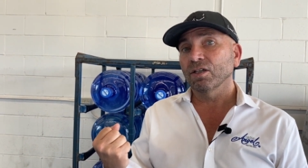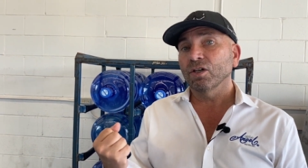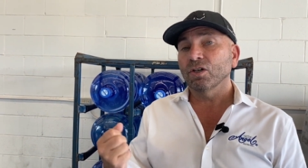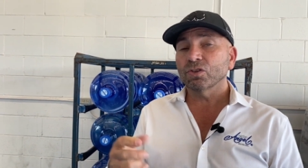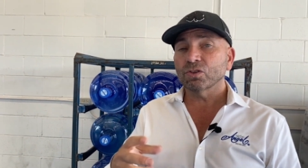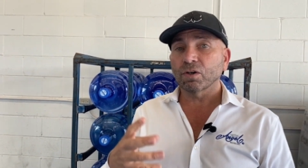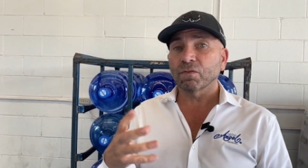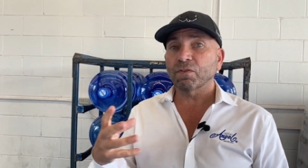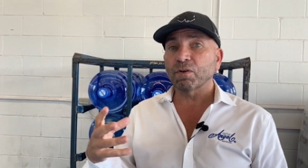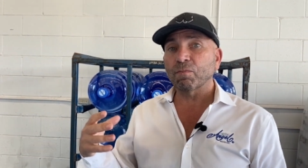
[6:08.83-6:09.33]

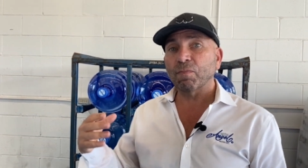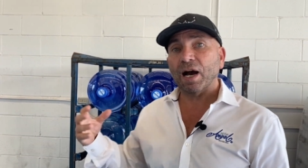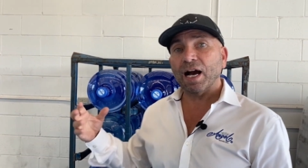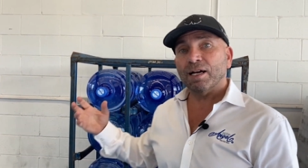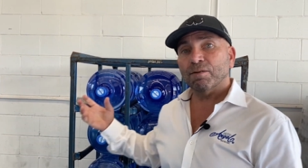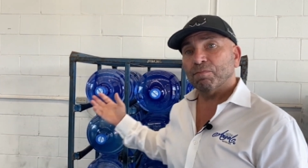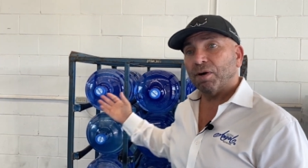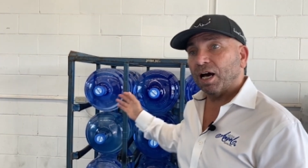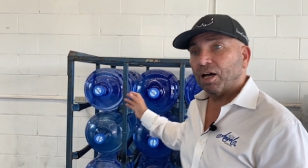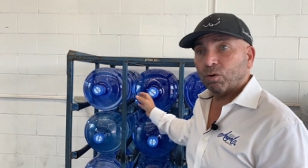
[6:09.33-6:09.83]
So if you're
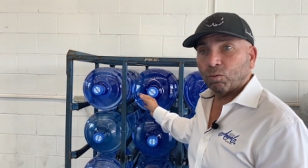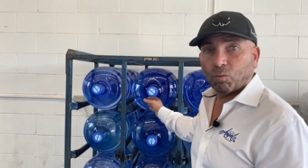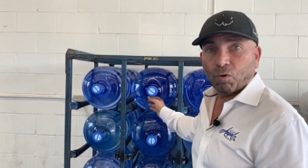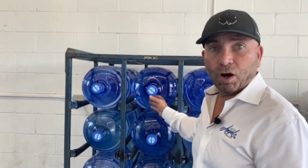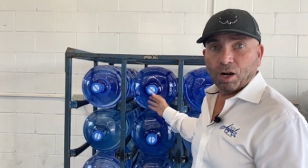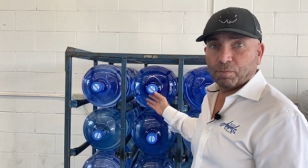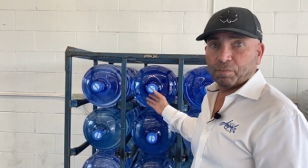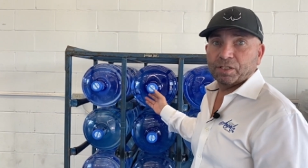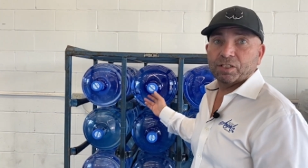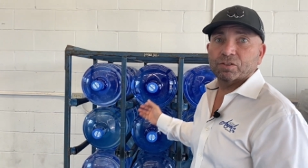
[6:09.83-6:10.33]
buying bottled
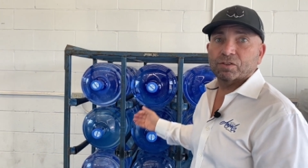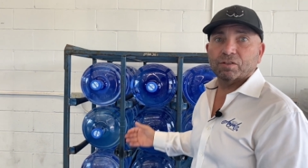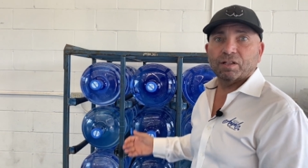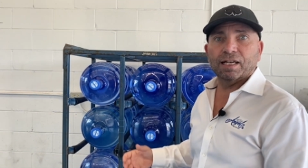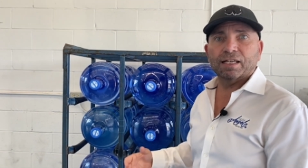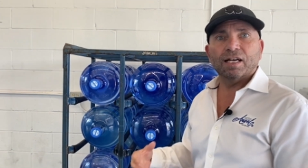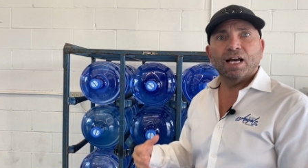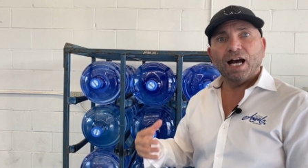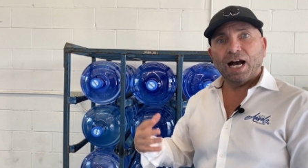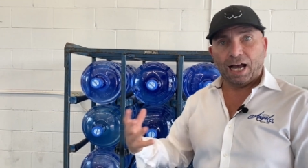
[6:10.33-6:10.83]
water because you're
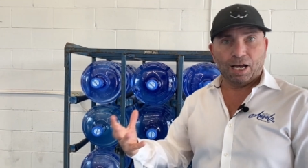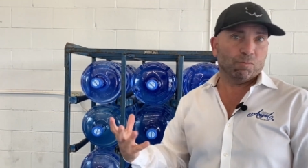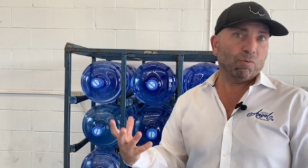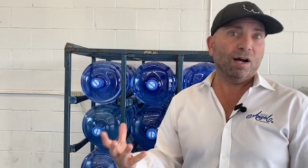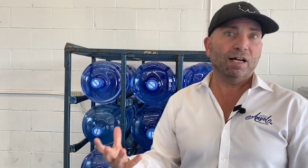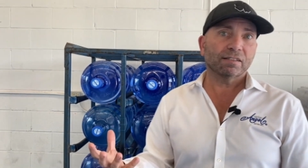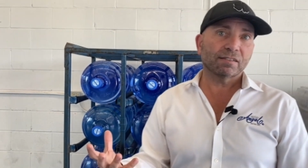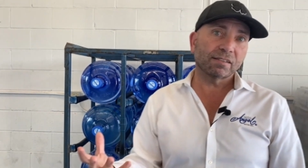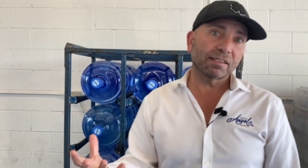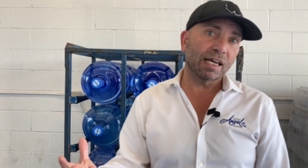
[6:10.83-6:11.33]
like, I
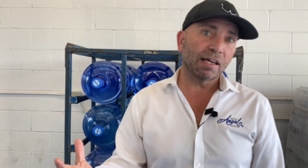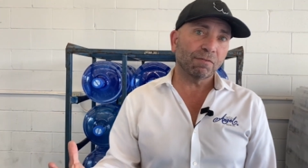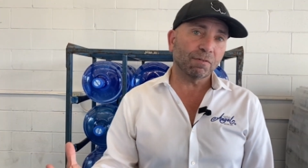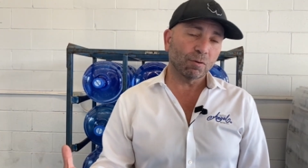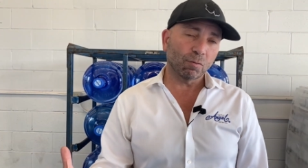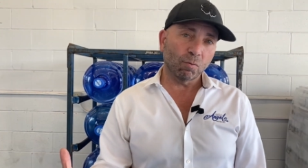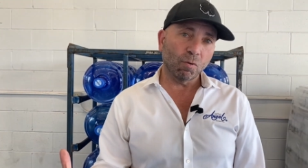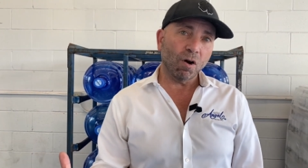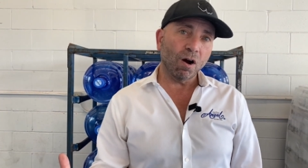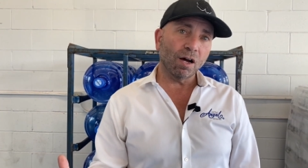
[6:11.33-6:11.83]
want safer
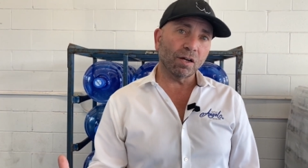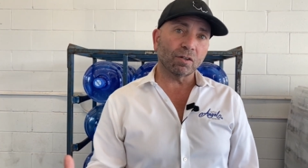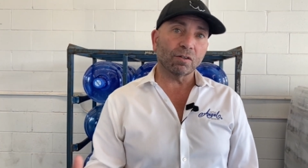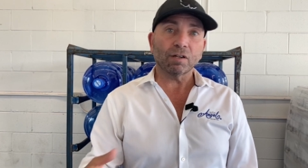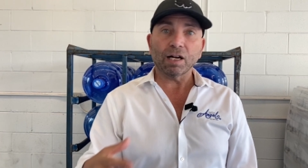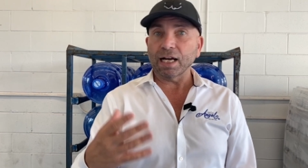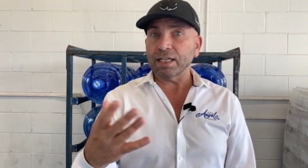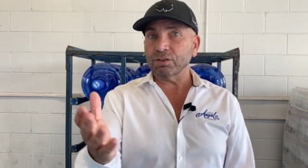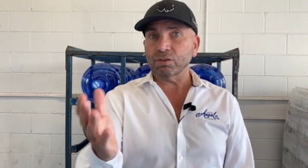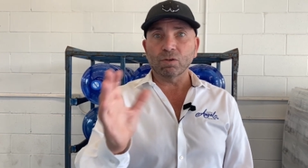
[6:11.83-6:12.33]
water,
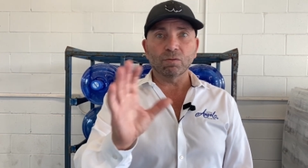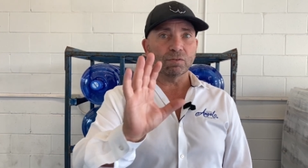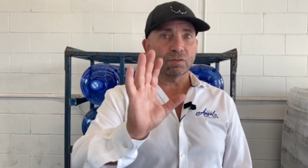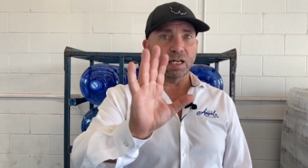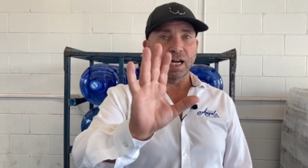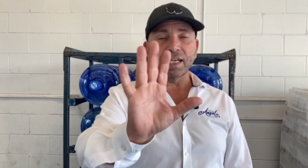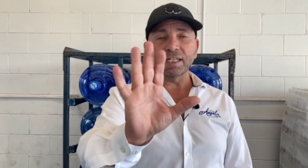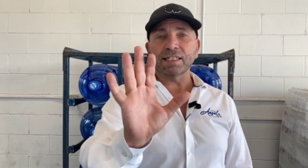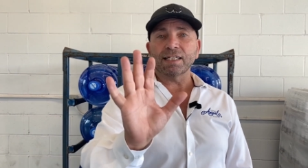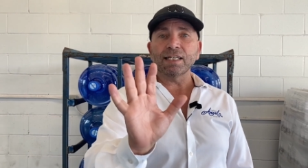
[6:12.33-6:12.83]
I don't,
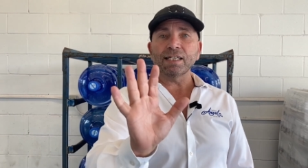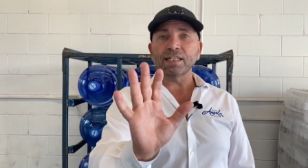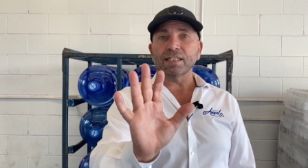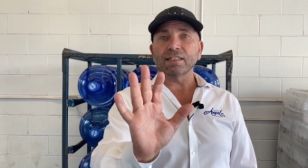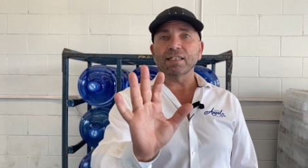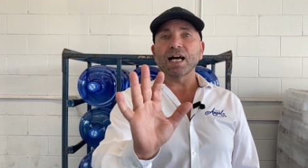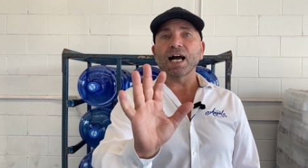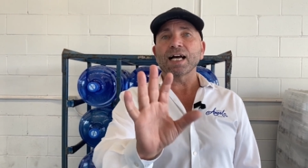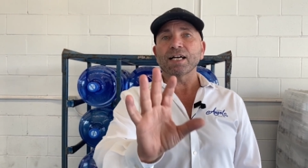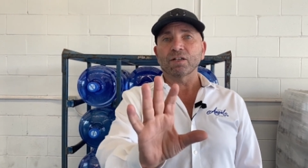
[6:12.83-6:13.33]
I get
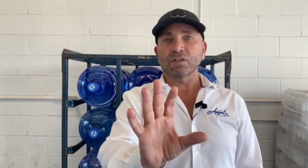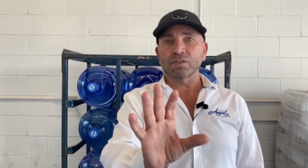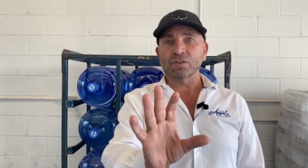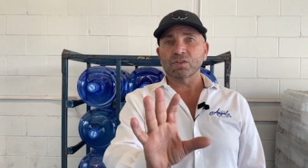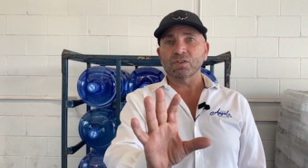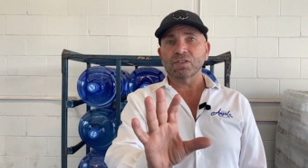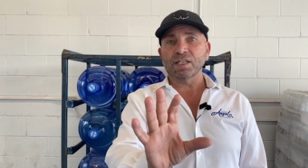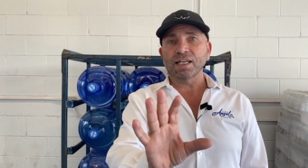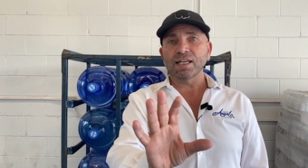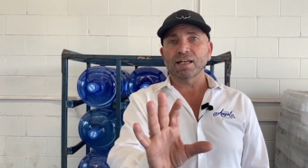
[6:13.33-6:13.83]
it, I
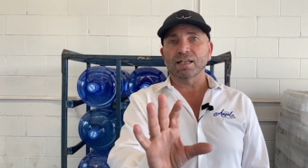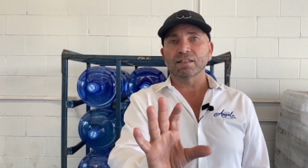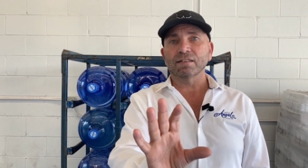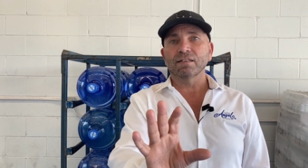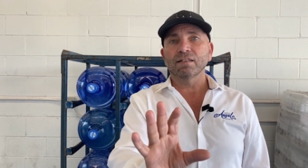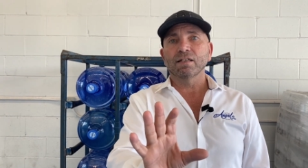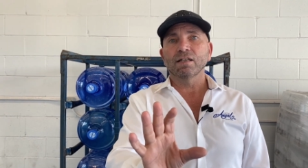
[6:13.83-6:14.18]
understand.